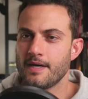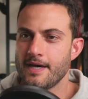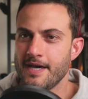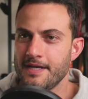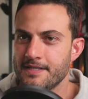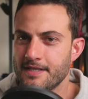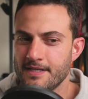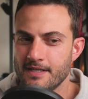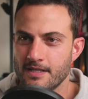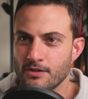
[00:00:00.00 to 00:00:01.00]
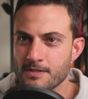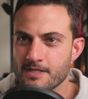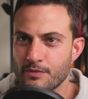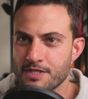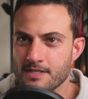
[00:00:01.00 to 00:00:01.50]
And uh, looks
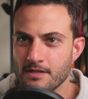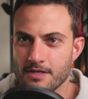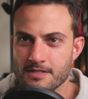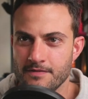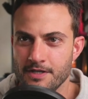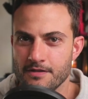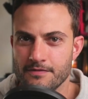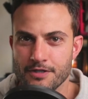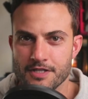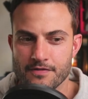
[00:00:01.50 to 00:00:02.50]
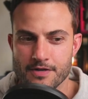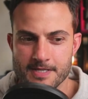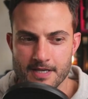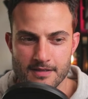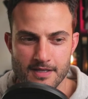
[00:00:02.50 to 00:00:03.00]
like we just lost video footage for a
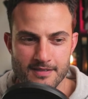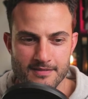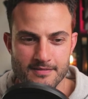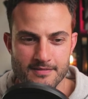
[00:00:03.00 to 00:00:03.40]
second there.